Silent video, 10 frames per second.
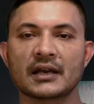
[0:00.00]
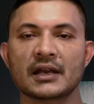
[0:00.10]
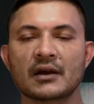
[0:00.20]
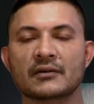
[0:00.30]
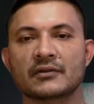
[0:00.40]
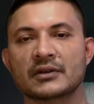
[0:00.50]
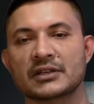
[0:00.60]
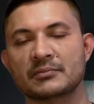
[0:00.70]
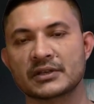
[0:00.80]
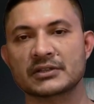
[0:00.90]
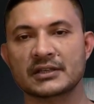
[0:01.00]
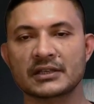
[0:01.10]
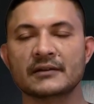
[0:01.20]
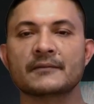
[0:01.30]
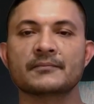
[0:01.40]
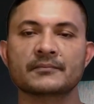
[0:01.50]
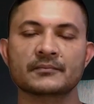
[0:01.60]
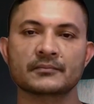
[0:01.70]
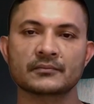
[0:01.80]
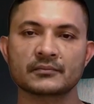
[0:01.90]
account for this PC.
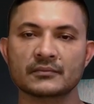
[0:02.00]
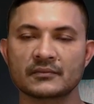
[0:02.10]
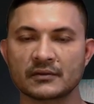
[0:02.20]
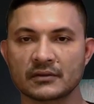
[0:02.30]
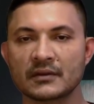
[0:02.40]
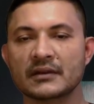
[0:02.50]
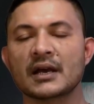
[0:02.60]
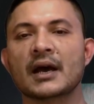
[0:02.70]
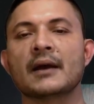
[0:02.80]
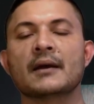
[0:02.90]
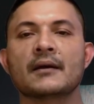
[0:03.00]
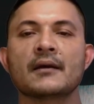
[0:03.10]
9.